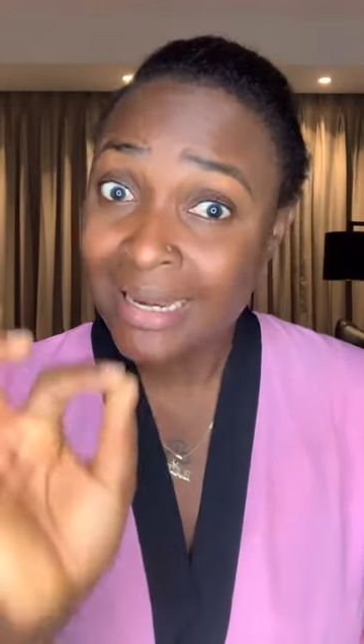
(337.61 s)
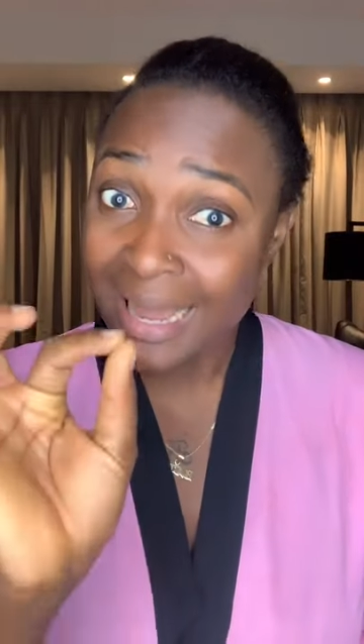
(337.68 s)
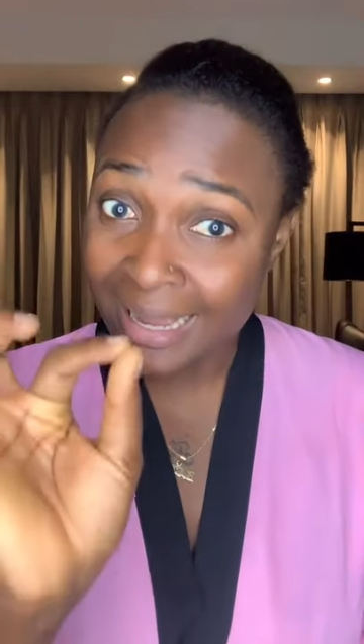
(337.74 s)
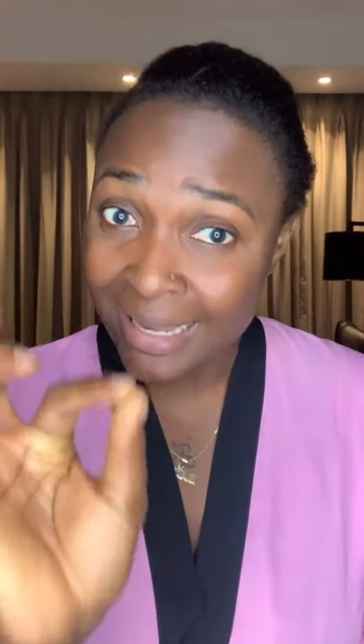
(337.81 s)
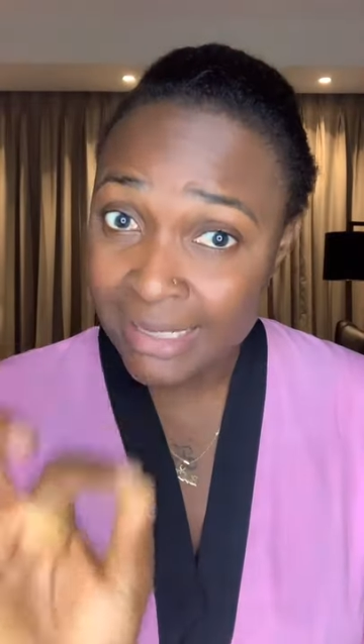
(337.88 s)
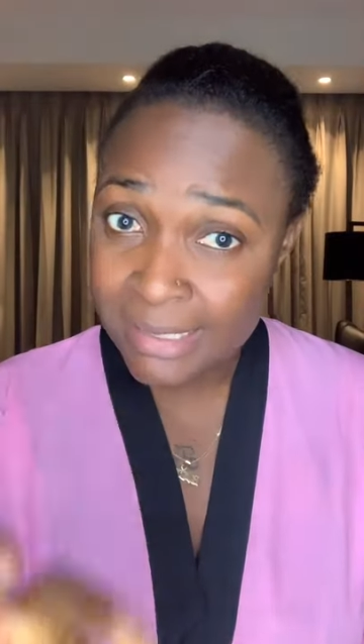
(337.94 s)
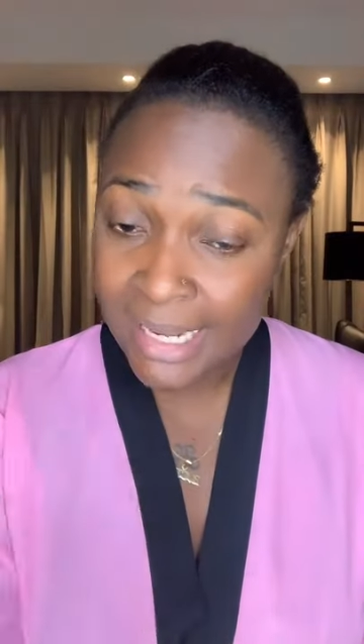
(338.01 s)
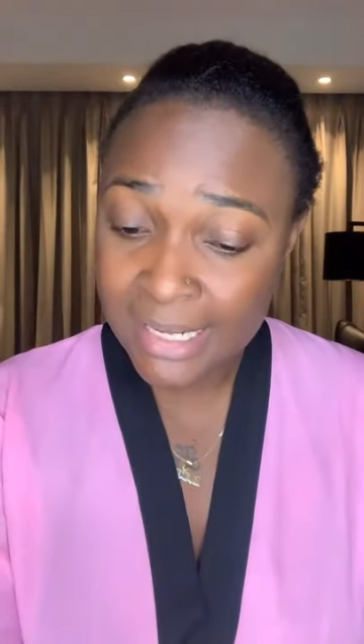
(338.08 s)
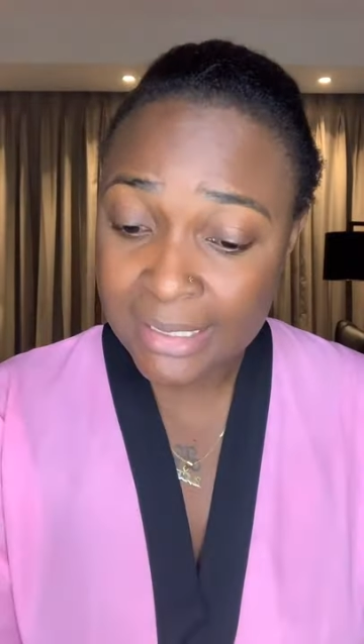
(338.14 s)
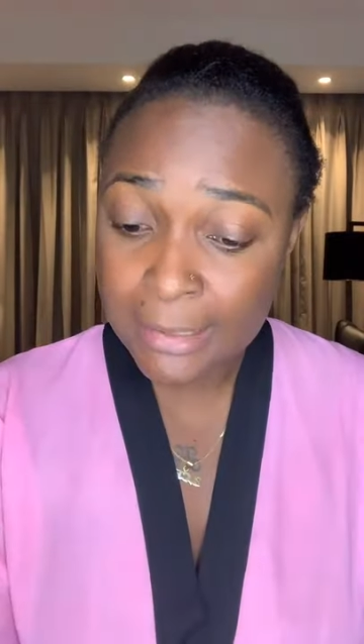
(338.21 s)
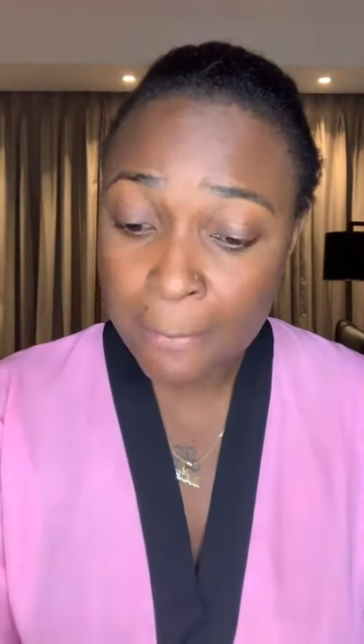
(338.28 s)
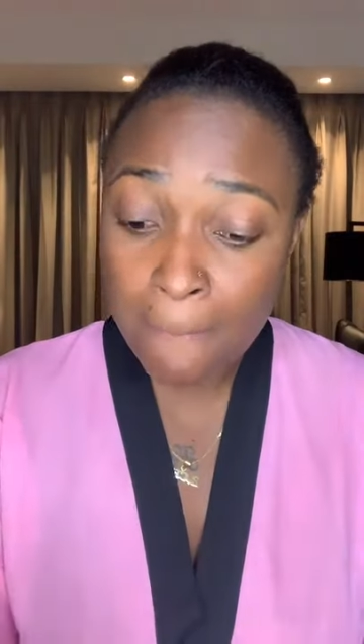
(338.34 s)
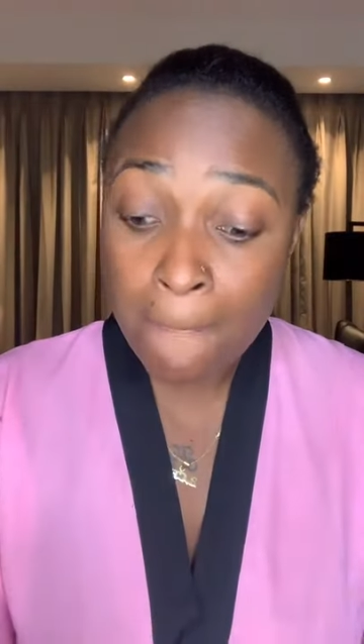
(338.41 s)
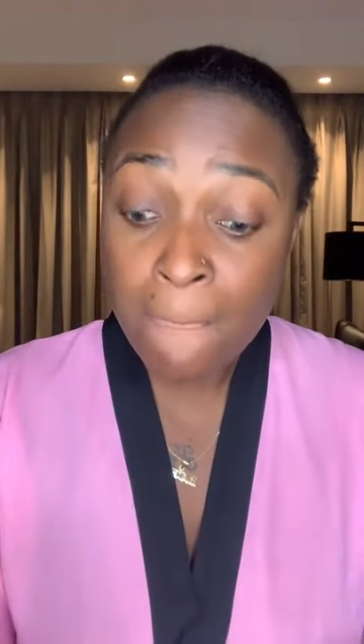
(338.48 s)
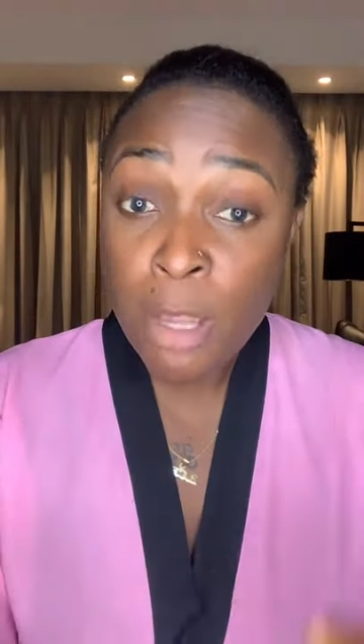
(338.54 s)
Like I
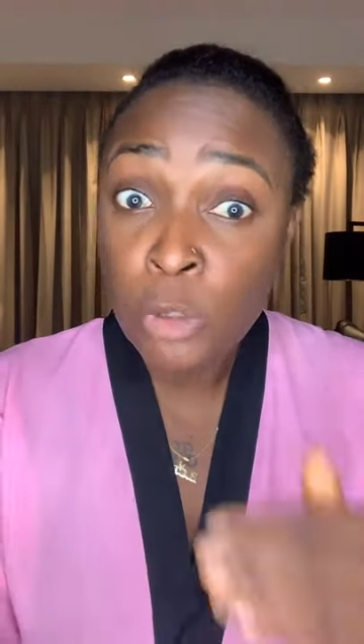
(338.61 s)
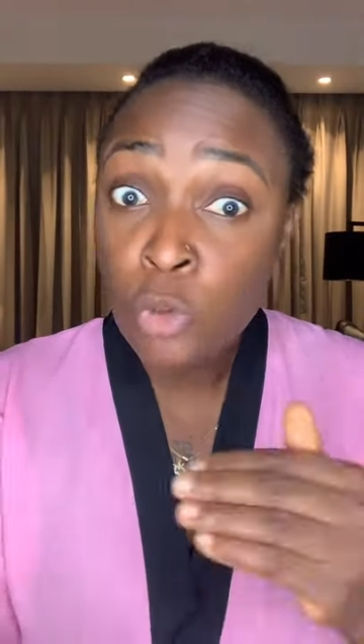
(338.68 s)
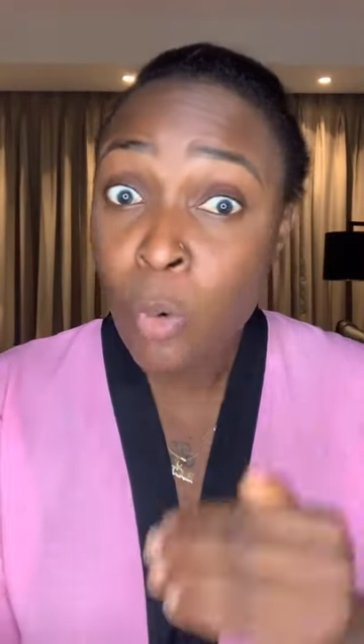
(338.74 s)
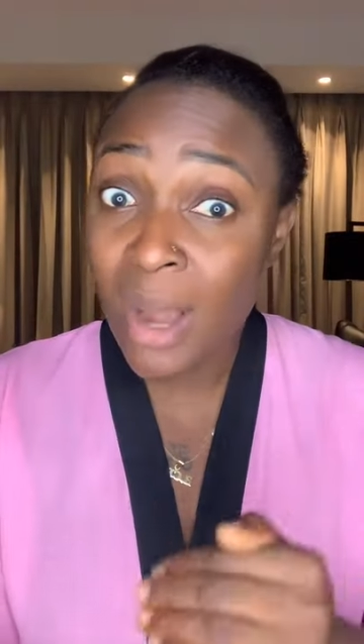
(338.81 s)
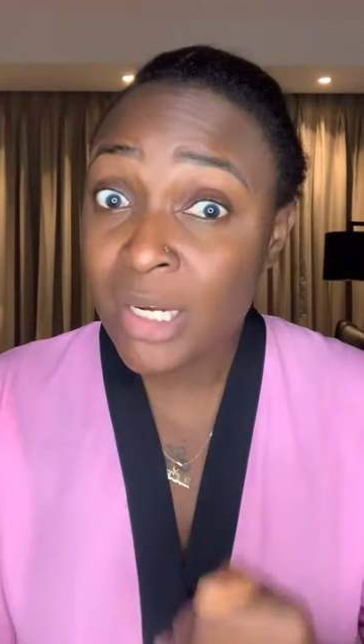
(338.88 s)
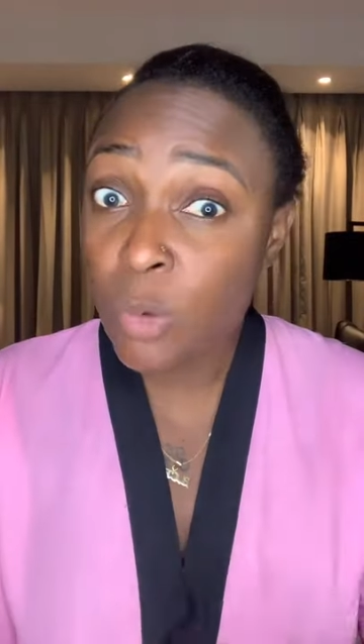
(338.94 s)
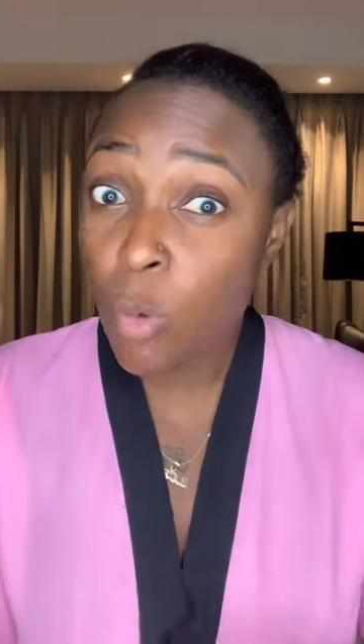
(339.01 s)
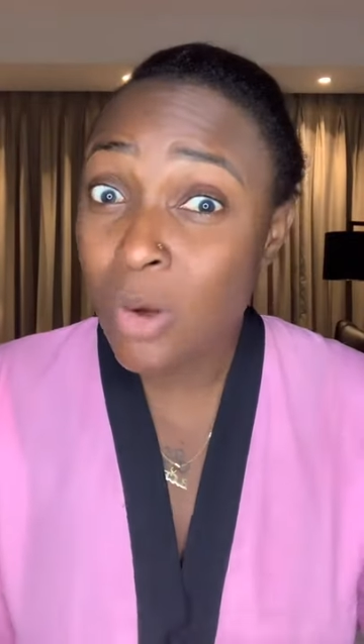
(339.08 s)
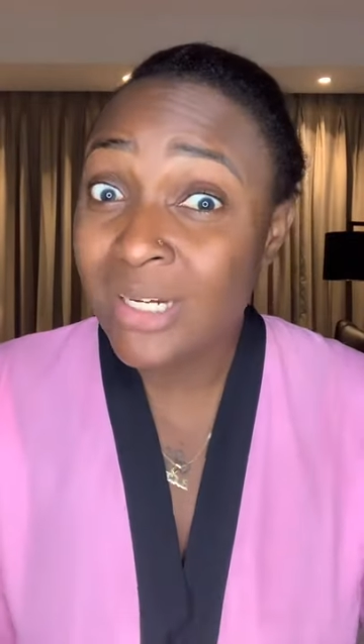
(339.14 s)
said, you are the